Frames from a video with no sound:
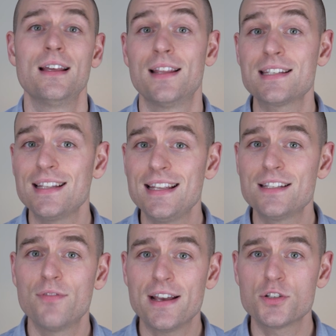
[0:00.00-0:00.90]
This leads
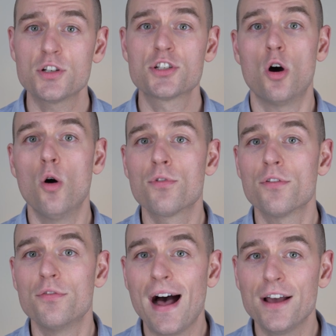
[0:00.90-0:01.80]
investors to
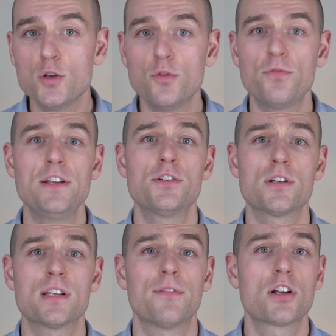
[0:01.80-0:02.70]
overvalue
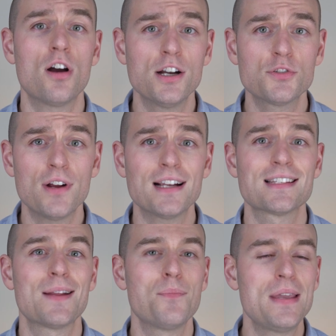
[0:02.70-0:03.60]
features of the contracts
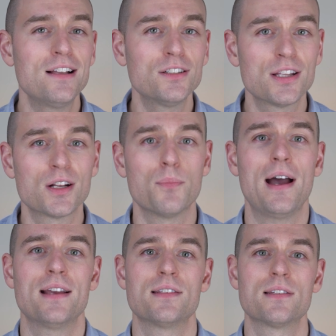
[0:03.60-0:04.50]
that appeal to their
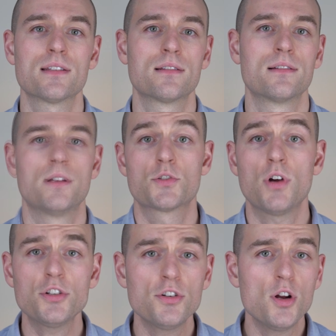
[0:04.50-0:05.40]
biases.
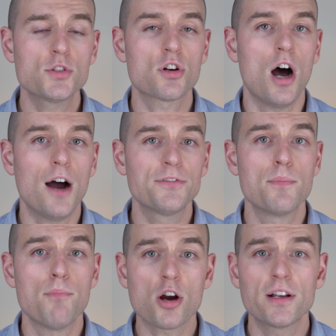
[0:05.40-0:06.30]
Structured notes are often
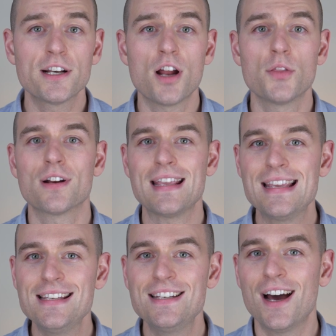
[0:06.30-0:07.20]
marketed on their
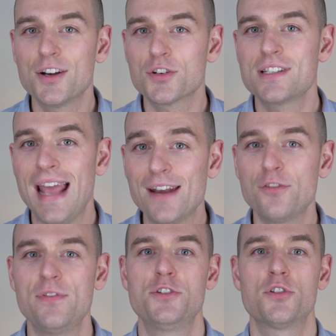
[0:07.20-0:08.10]
easy-to-understand
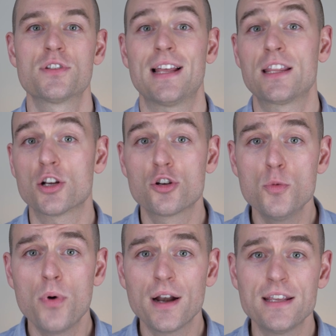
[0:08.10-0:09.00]
features like their
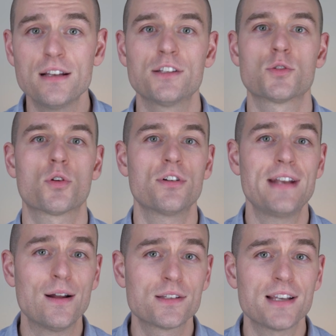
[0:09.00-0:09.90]
coupon yields or their
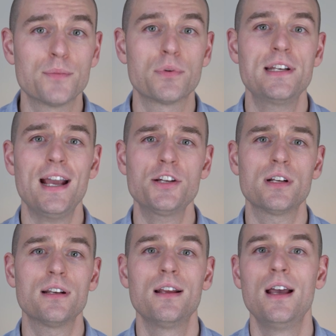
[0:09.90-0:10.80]
downside
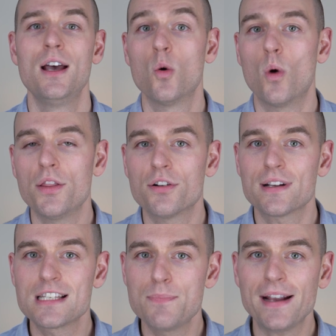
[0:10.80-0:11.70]
protection, while their
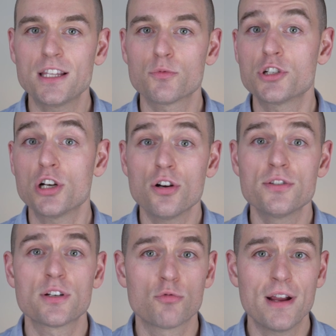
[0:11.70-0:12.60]
expected
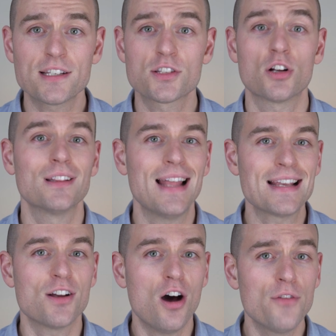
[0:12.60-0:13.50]
returns and risks are
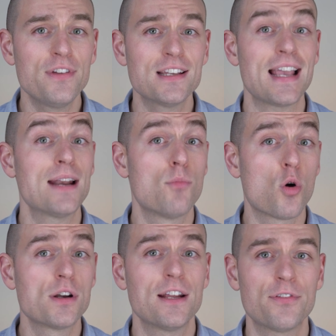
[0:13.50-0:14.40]
less obvious and
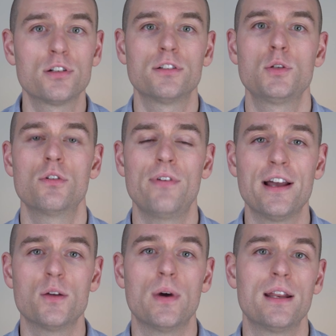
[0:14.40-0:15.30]
more difficult to
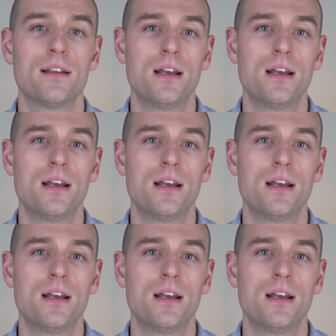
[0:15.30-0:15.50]
evaluate.